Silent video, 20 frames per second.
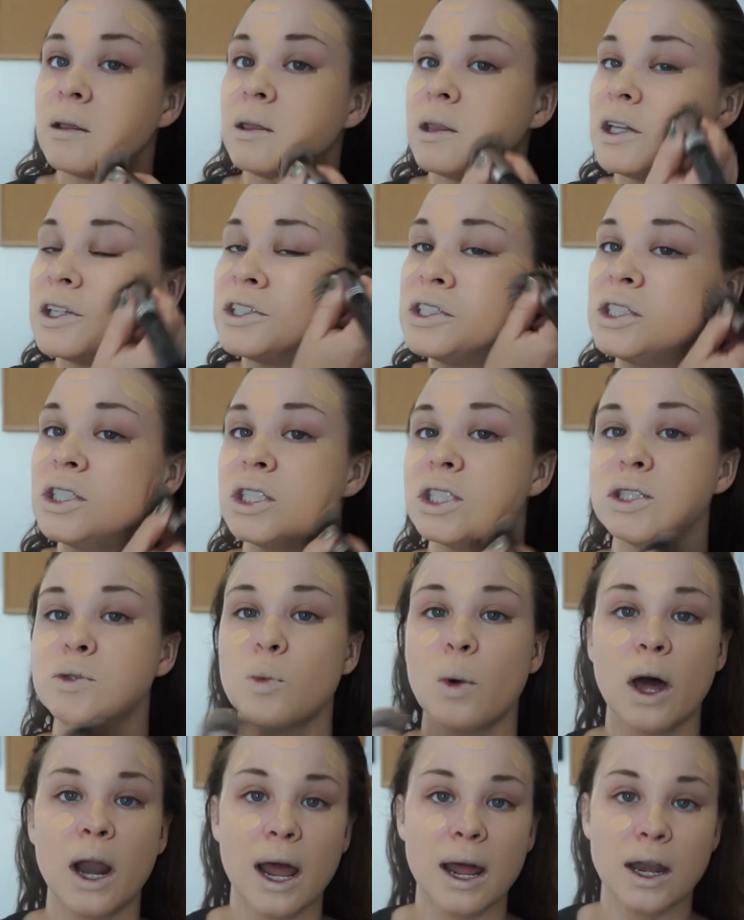That's just
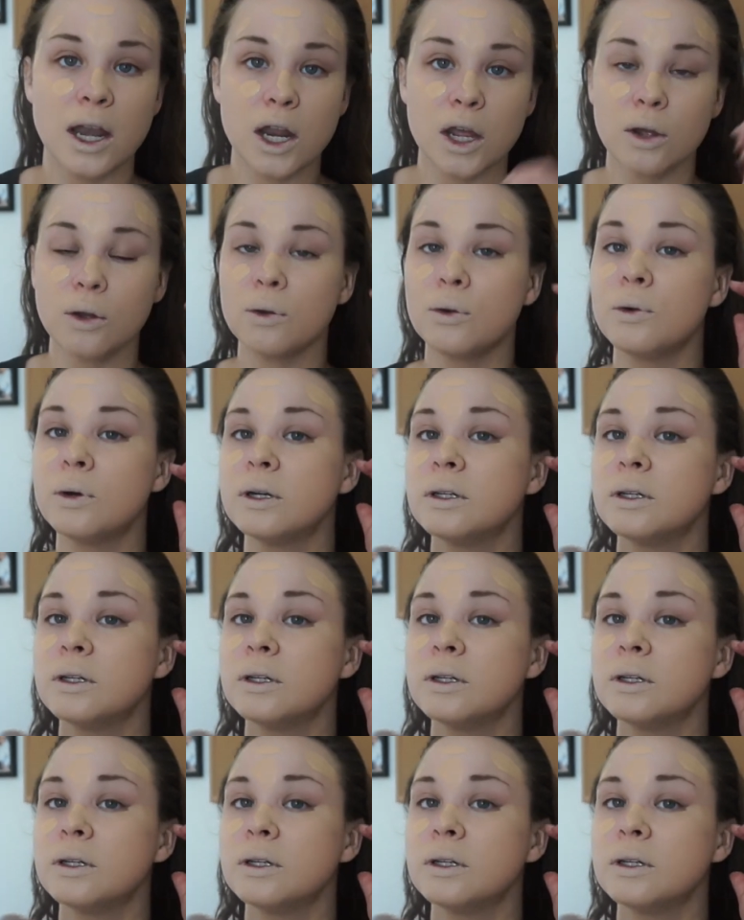what I do.